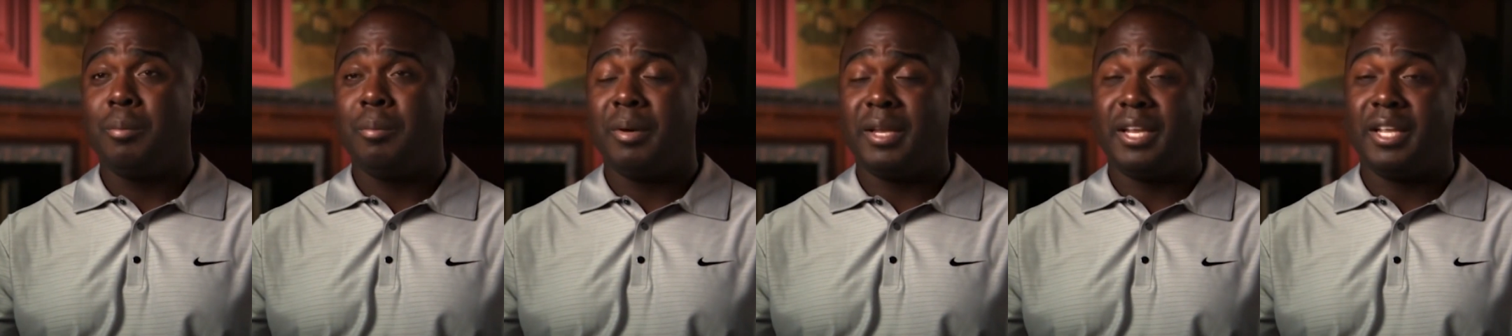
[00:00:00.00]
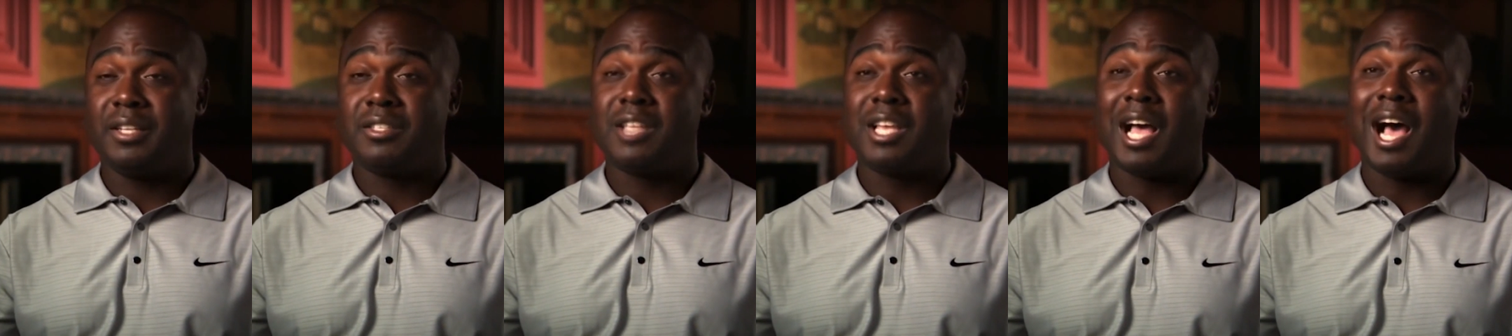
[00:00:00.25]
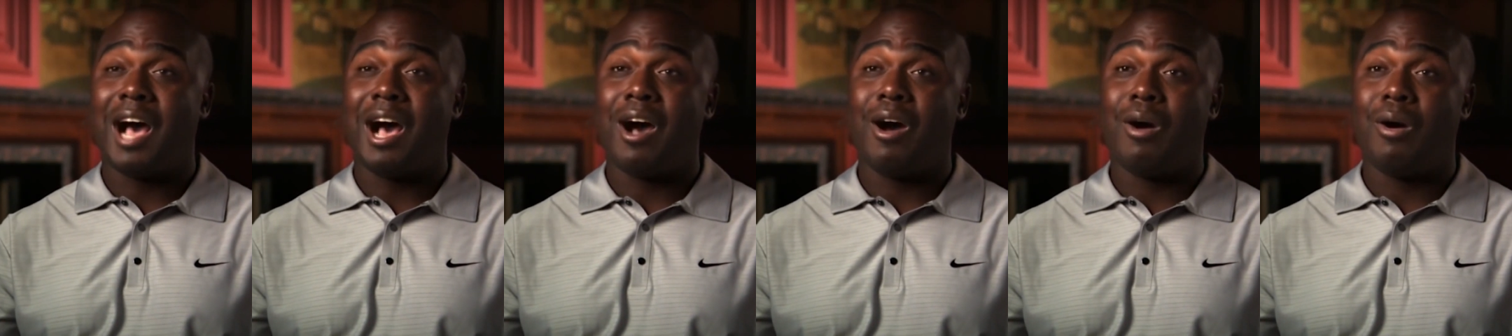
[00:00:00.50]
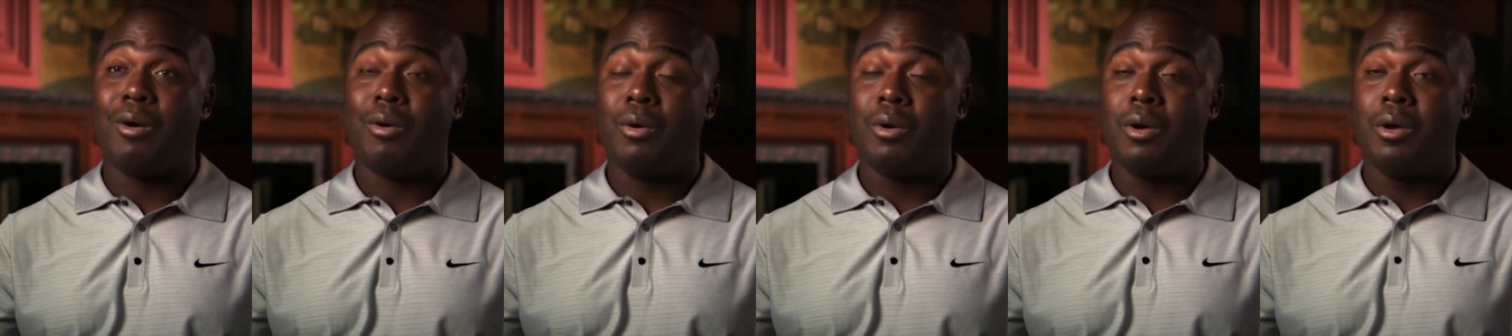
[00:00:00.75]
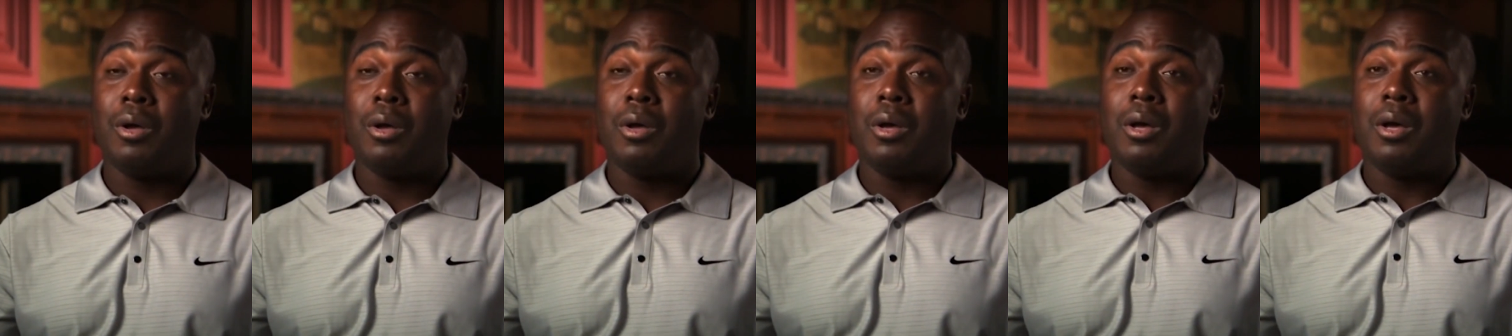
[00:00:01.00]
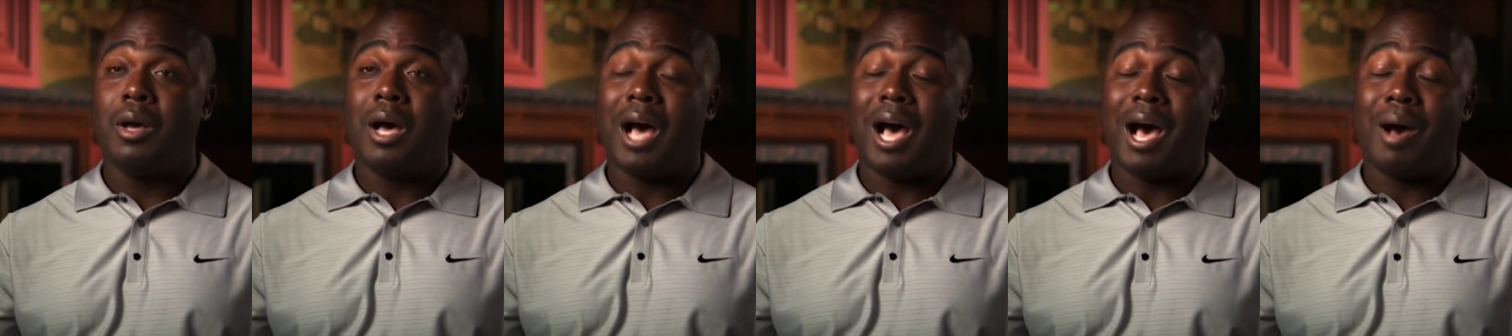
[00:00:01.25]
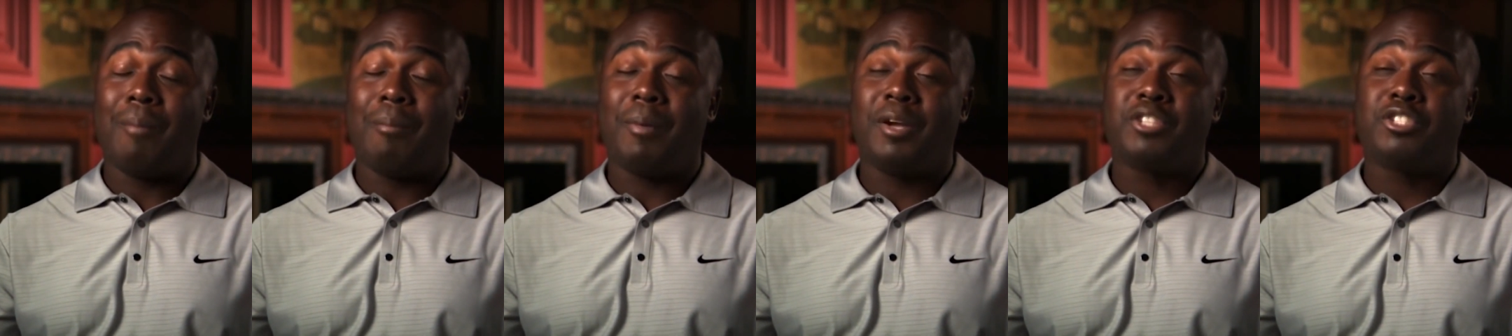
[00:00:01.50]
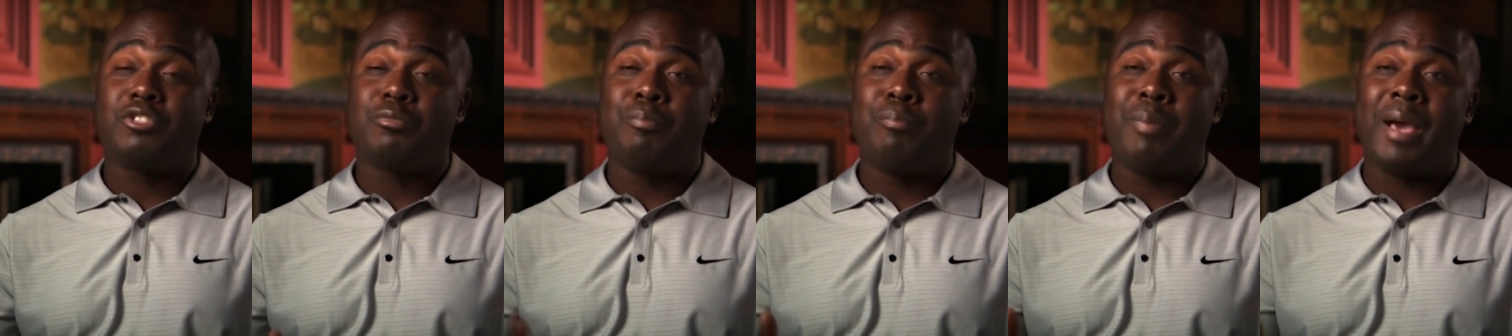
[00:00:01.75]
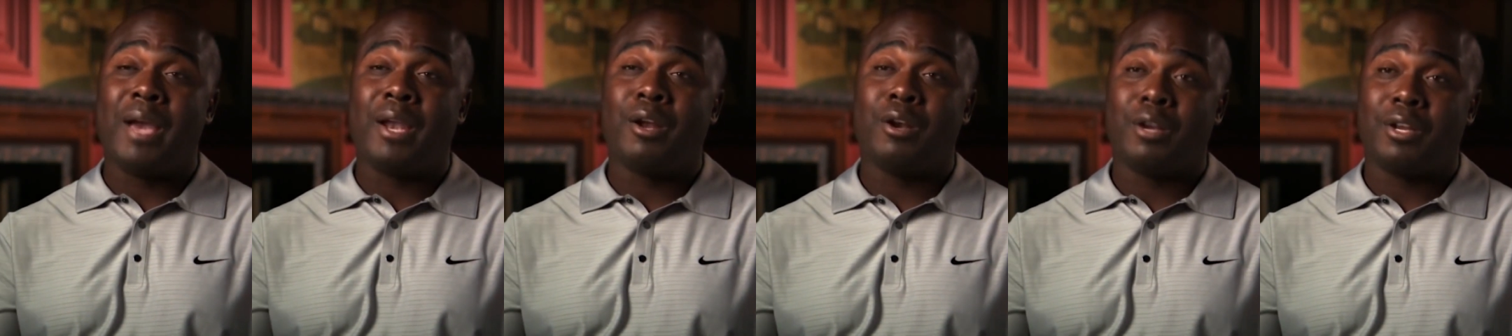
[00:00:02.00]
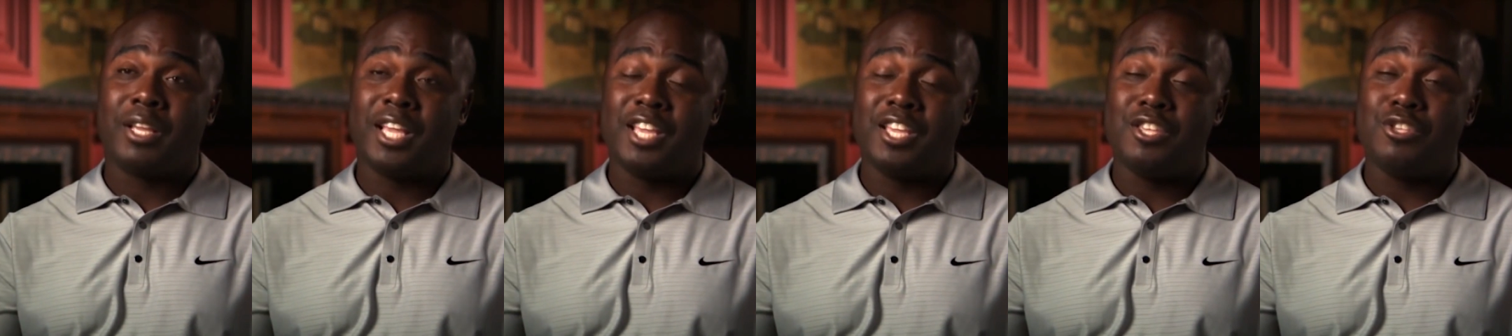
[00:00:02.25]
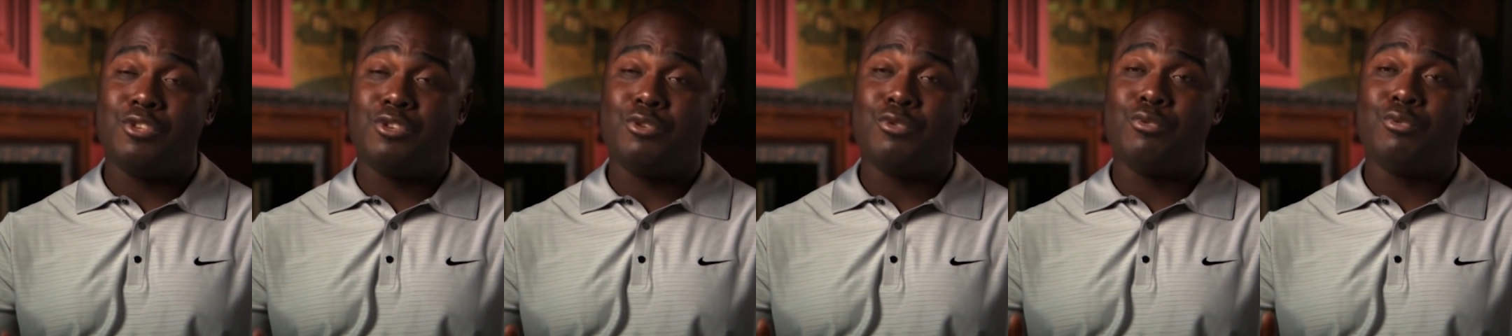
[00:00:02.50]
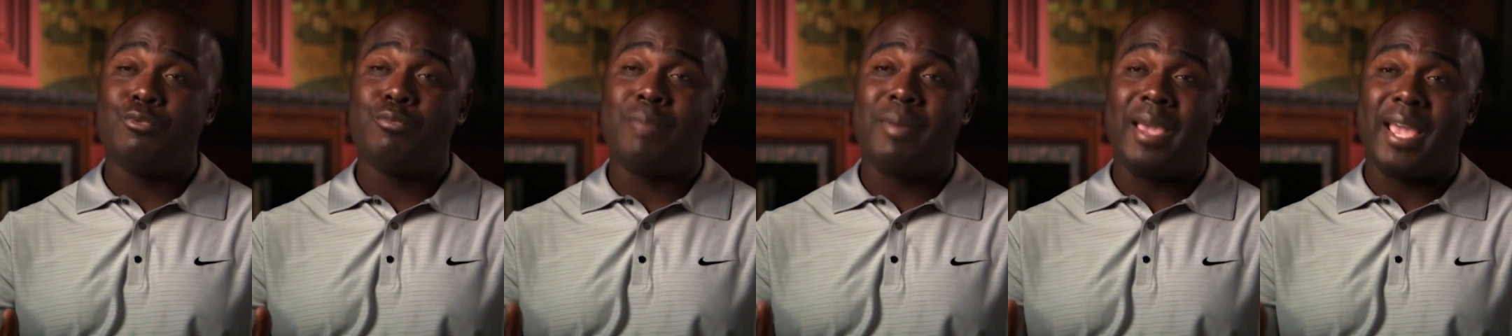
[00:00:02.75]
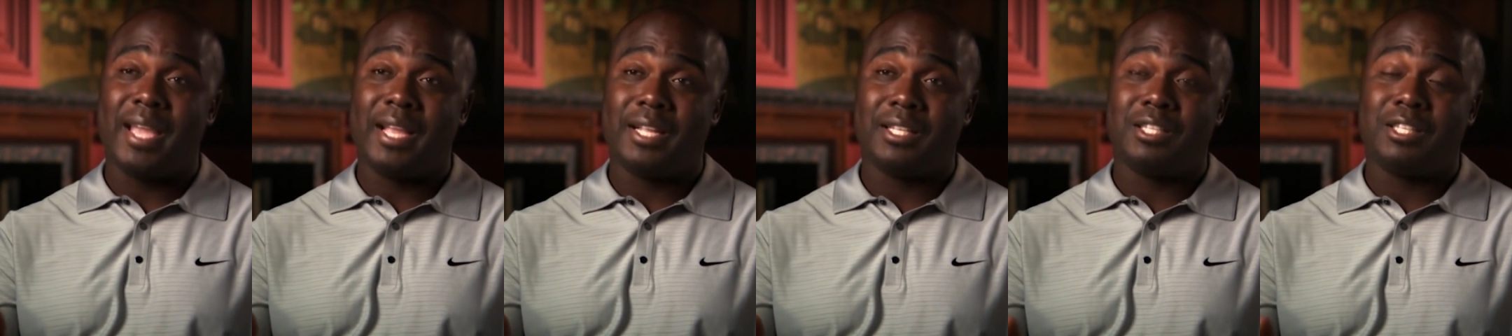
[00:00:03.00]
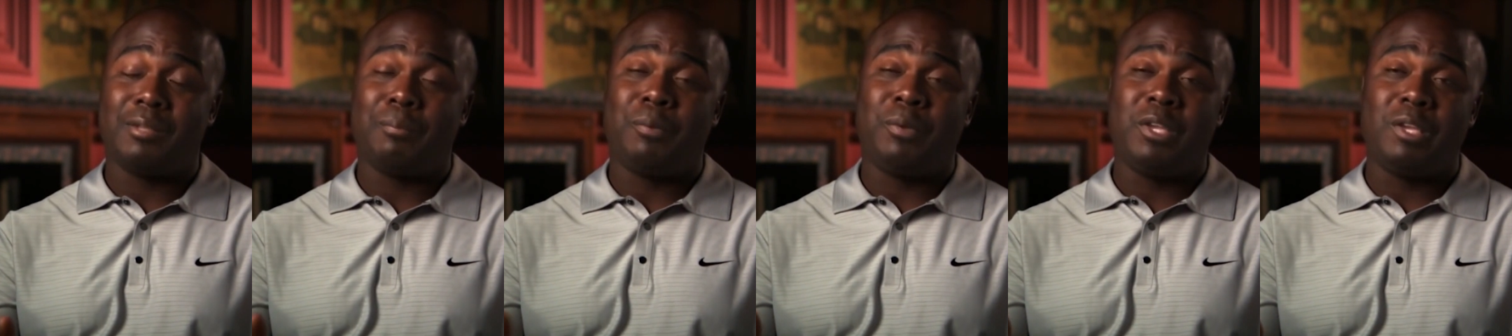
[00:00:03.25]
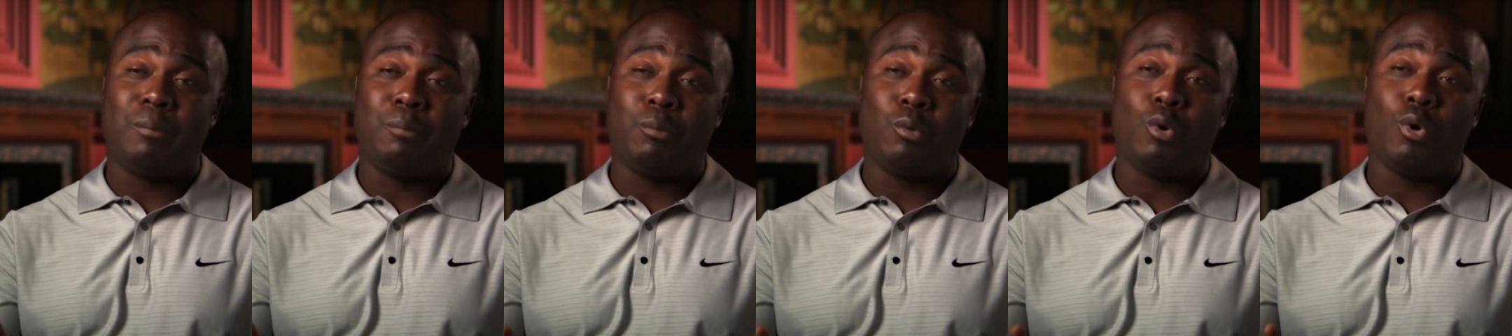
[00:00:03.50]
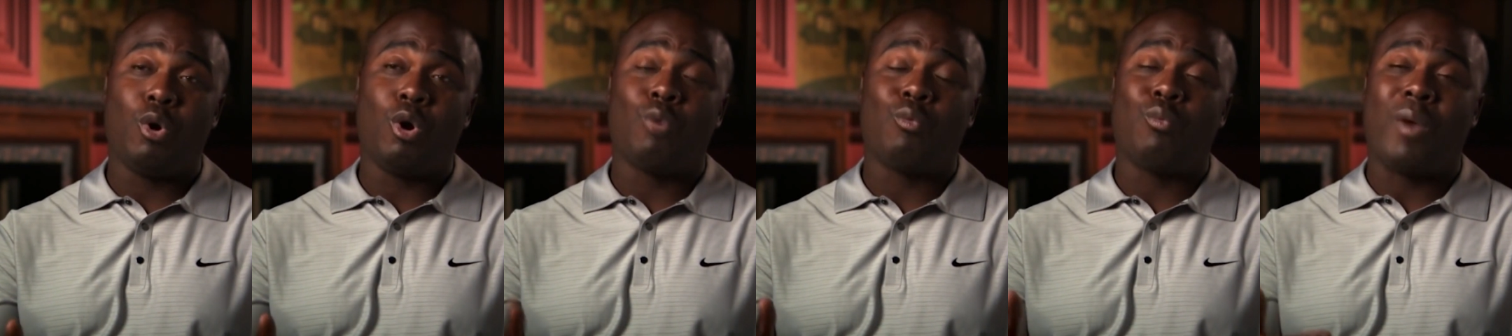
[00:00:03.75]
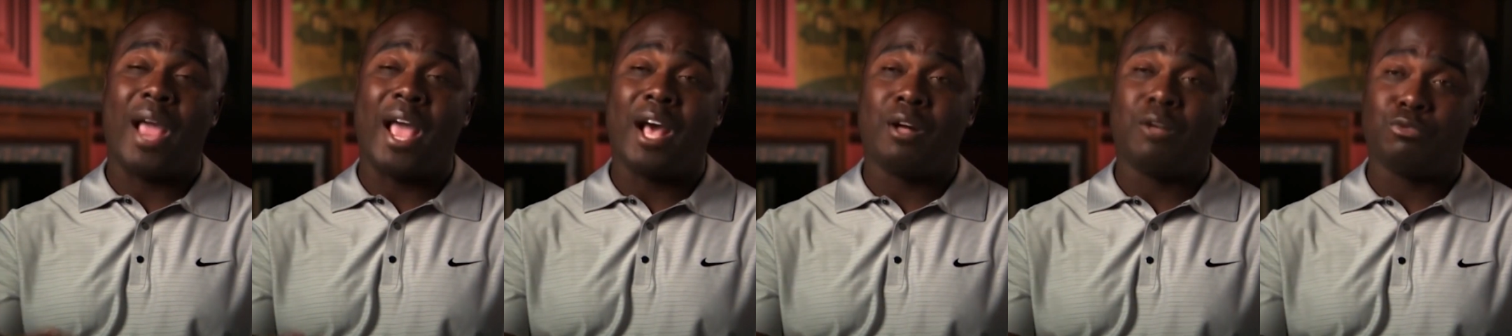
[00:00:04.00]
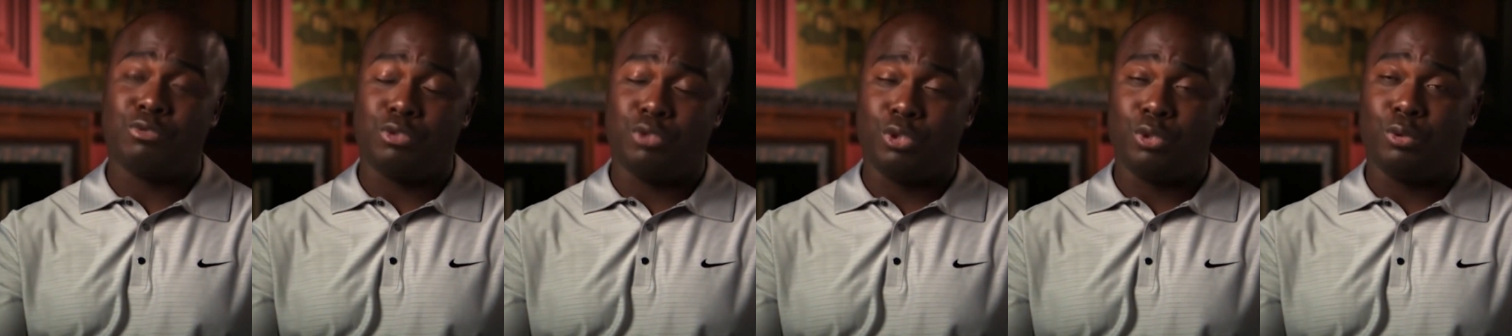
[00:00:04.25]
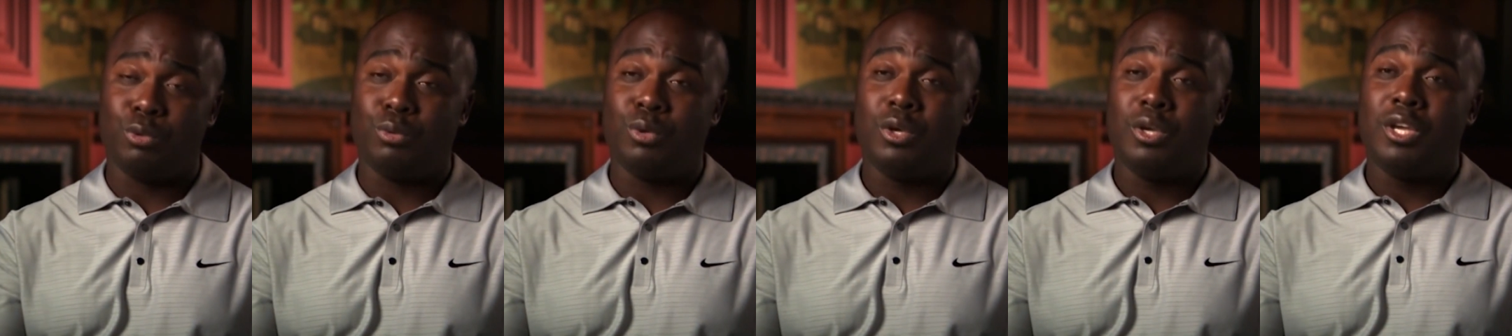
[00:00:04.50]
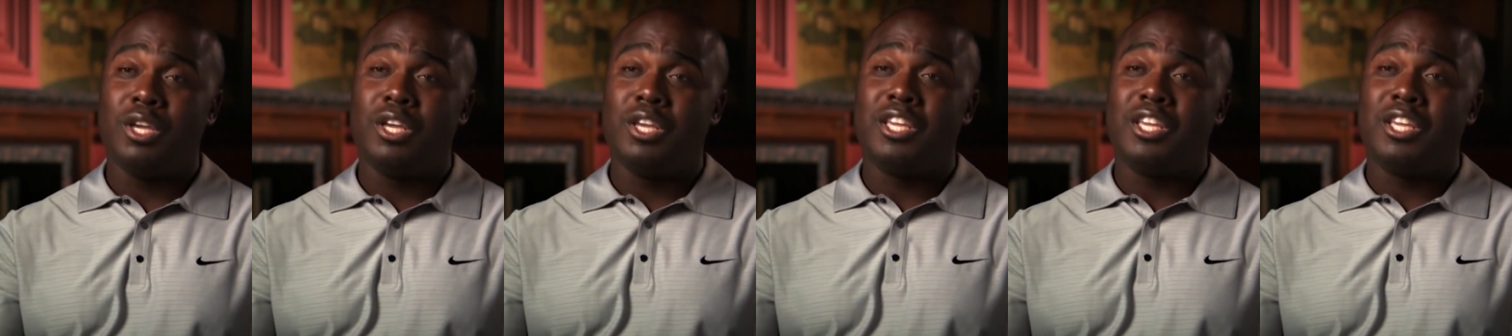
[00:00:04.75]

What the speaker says: but it's how much better can you make the people around you?